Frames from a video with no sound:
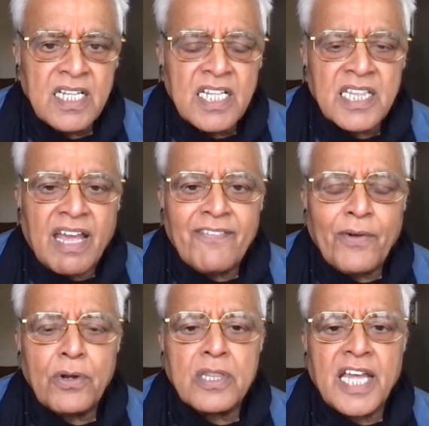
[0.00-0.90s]

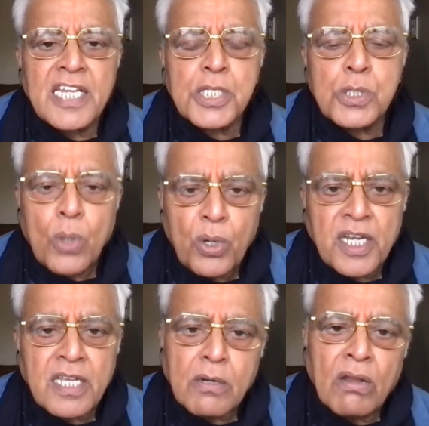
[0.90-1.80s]
Therefore, there is no
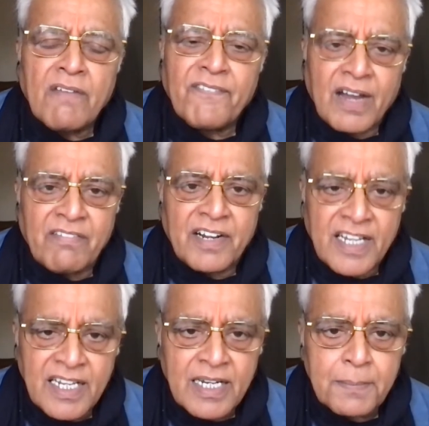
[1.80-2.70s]
recall of
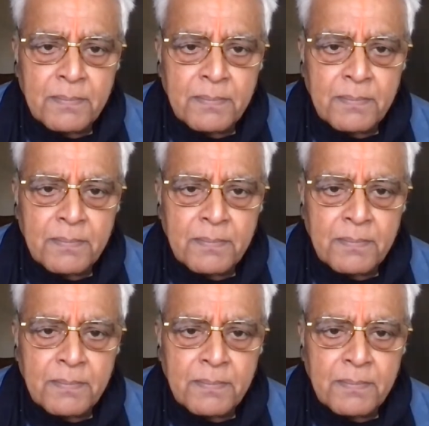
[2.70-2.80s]
governor,